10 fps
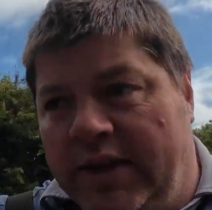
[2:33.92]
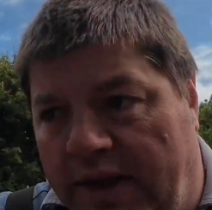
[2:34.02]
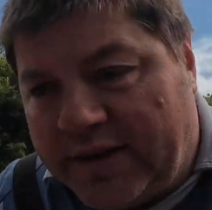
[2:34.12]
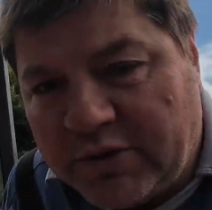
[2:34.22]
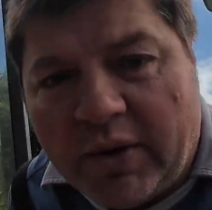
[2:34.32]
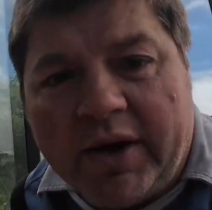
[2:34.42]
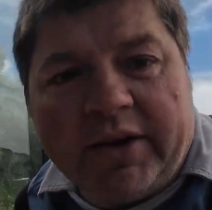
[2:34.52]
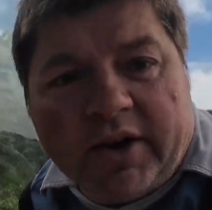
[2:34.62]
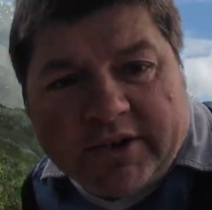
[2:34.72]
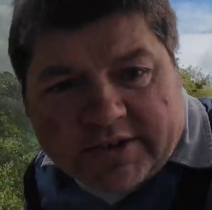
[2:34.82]
it's quite a
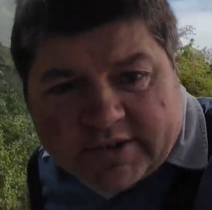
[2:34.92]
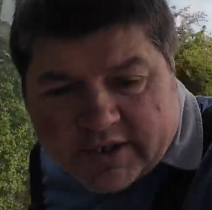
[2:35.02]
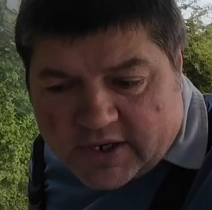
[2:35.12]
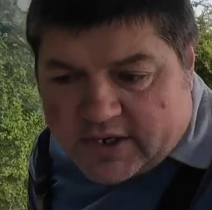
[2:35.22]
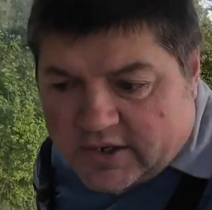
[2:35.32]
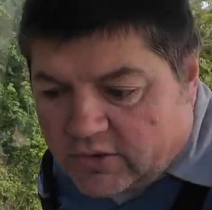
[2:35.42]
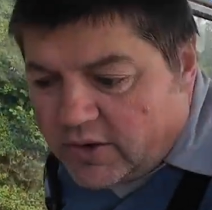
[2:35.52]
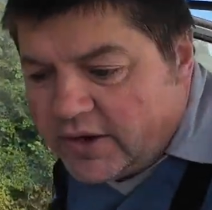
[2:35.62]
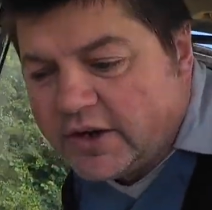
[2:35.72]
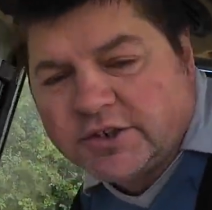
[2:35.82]

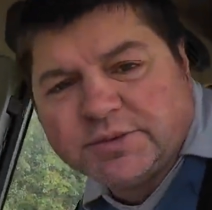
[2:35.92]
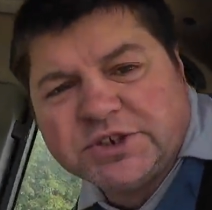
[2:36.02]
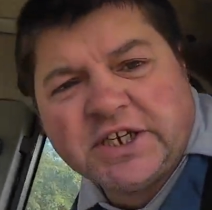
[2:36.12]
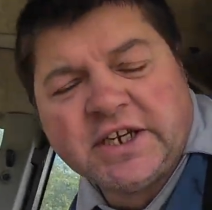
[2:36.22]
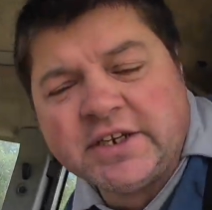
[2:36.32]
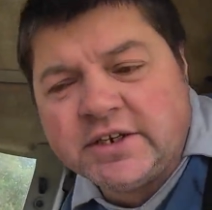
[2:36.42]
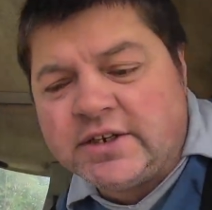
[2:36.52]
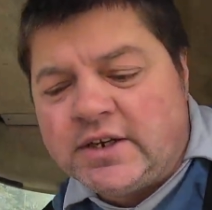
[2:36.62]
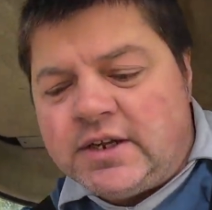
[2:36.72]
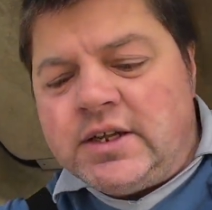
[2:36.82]
nice machine,
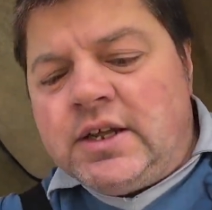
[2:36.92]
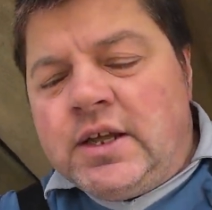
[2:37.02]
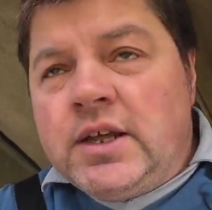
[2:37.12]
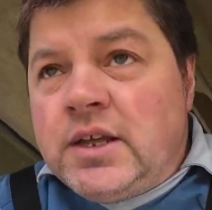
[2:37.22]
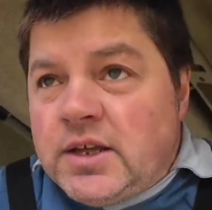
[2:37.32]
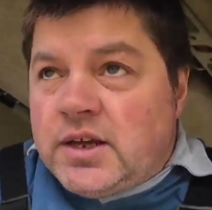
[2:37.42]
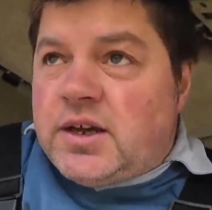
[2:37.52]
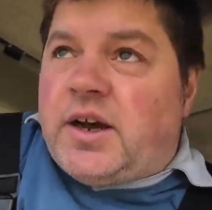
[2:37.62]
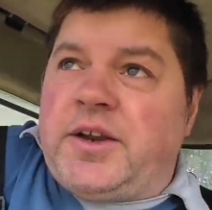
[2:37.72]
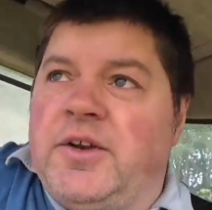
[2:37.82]
and I
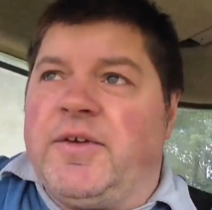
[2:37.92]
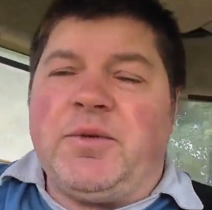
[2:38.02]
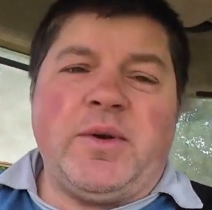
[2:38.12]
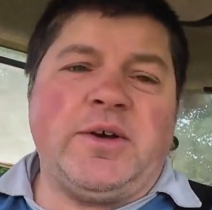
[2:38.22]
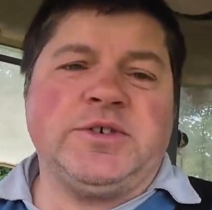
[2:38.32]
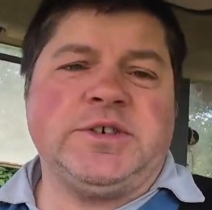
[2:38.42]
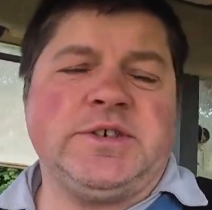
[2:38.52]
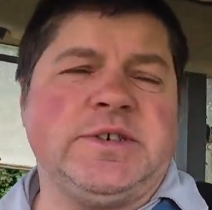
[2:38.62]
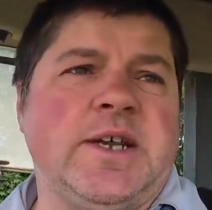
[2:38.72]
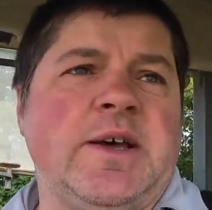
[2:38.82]
don't know if anyone
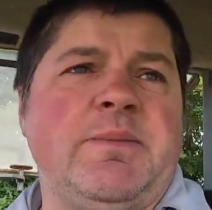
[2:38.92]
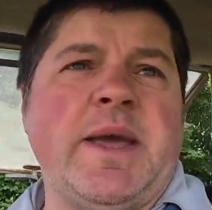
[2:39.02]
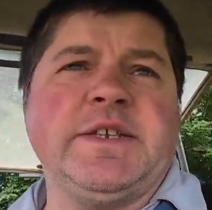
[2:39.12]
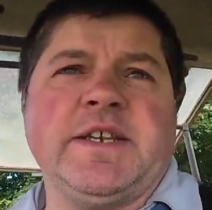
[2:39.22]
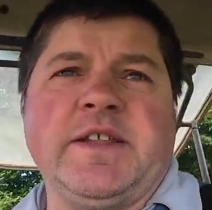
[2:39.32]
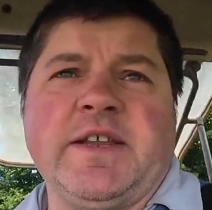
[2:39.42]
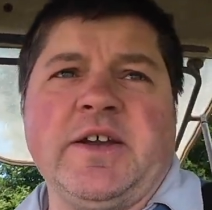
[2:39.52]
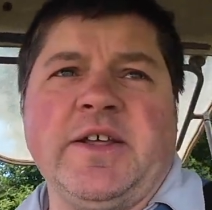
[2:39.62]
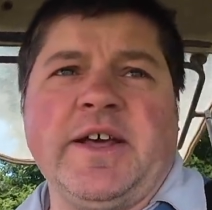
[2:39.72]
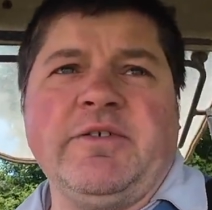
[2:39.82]
else makes anything
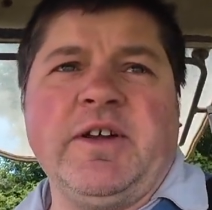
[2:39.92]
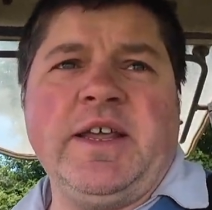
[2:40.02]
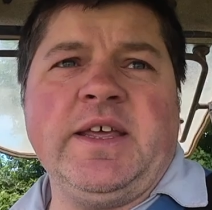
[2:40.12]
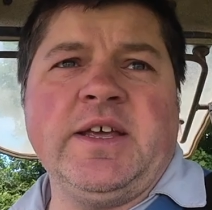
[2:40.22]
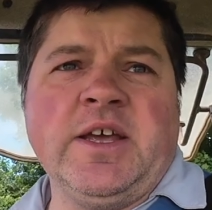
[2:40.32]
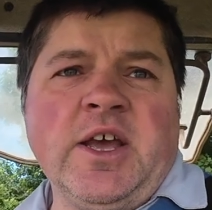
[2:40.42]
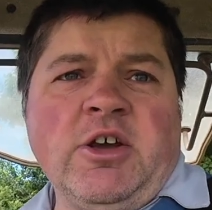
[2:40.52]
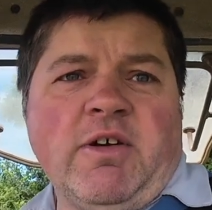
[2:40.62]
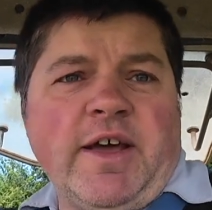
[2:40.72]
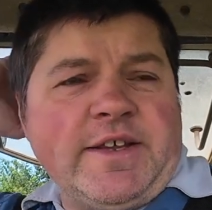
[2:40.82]
like that really.
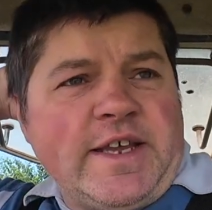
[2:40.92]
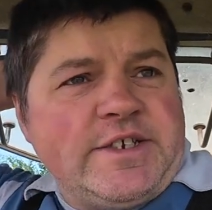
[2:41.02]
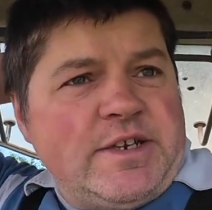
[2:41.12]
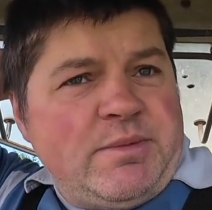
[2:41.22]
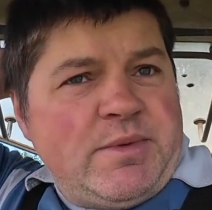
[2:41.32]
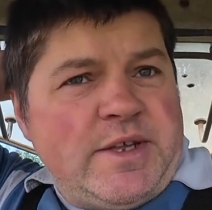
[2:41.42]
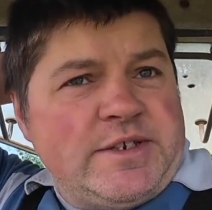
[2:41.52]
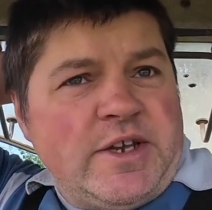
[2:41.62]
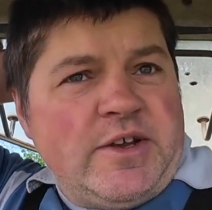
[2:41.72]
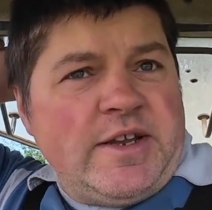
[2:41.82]
Right, let's get some of this
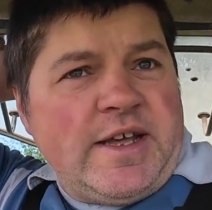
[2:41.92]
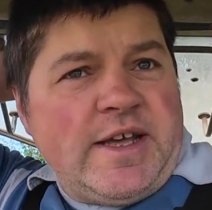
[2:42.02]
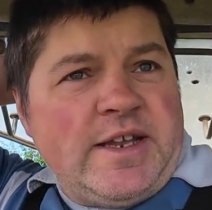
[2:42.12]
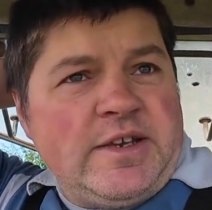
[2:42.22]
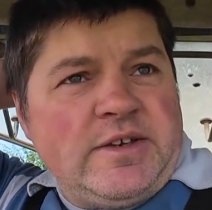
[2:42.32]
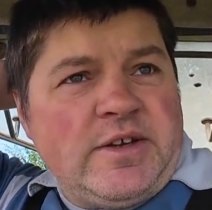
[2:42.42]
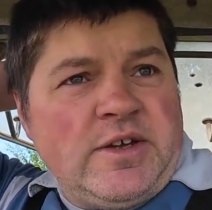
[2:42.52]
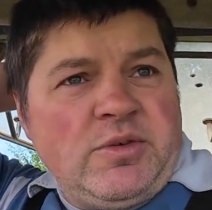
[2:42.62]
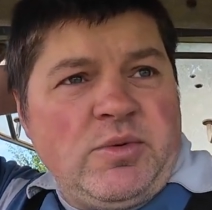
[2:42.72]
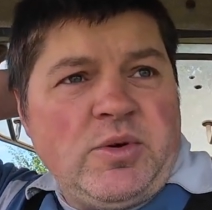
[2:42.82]
done, and
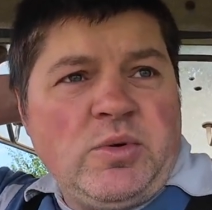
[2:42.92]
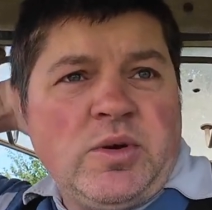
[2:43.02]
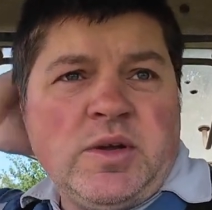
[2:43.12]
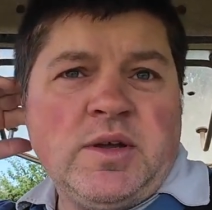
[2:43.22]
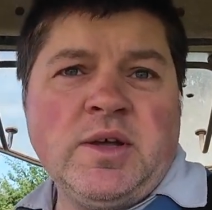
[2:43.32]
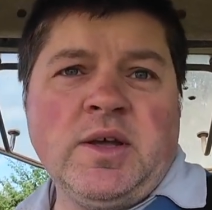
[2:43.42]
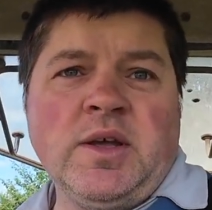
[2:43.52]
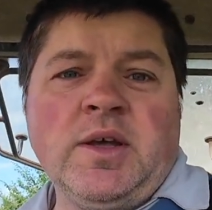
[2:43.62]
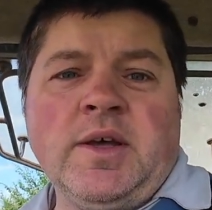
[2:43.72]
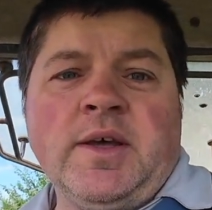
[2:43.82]
we'll
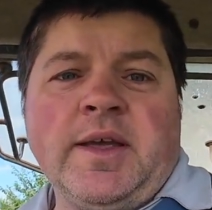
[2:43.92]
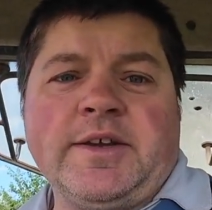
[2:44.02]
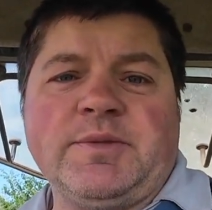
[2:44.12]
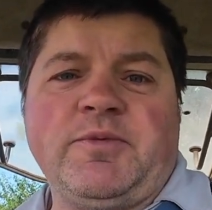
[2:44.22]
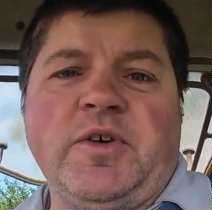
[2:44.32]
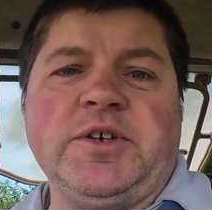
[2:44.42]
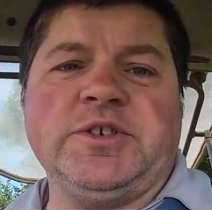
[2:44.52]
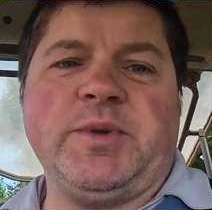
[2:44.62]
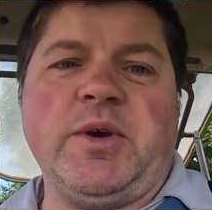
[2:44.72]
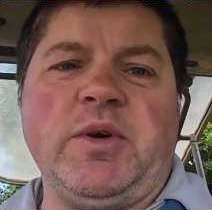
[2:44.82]
get some footage as
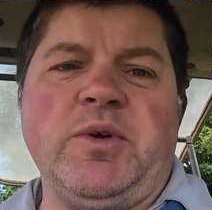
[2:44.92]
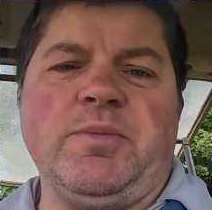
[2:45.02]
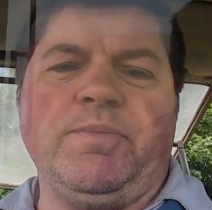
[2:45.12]
we go along.